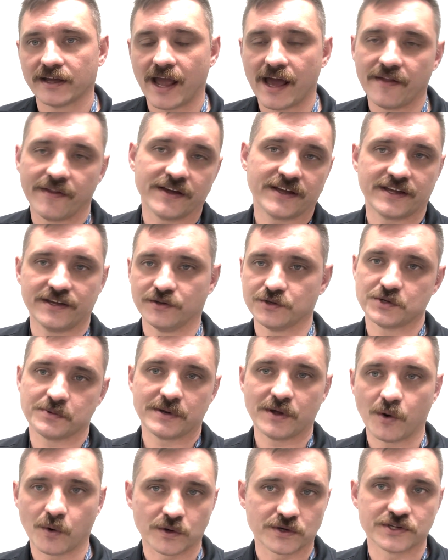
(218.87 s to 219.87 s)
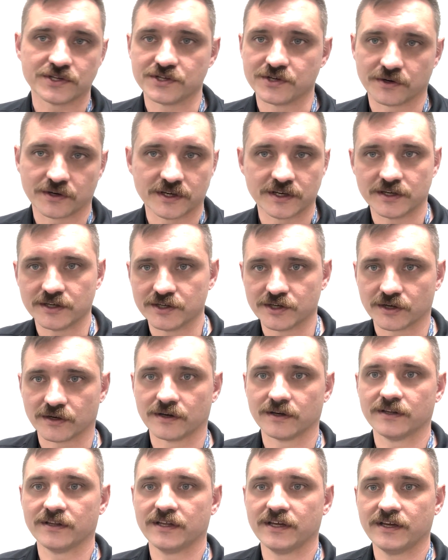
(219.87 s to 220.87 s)
how they killed so many horses
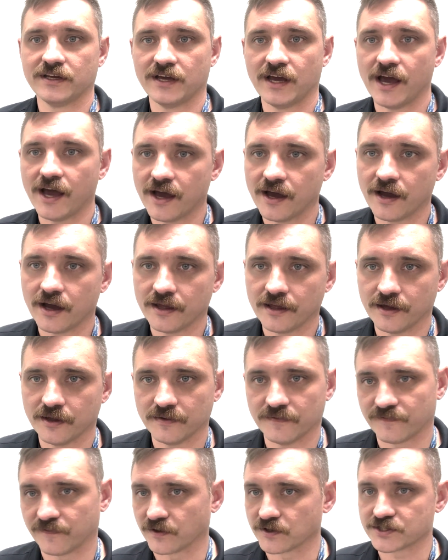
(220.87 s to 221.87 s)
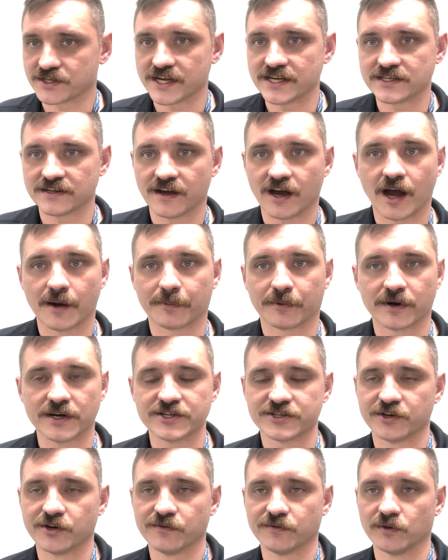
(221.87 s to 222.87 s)
during the first days of
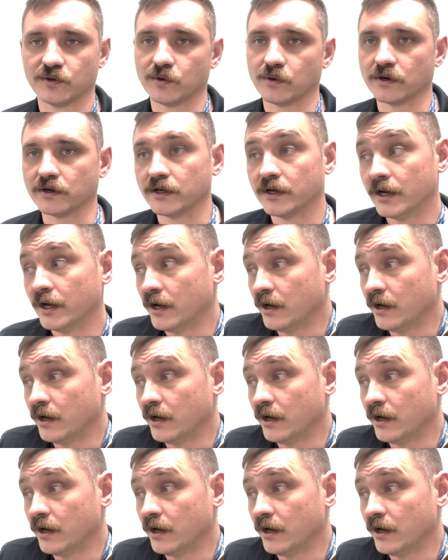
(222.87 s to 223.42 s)
Operation Overlord.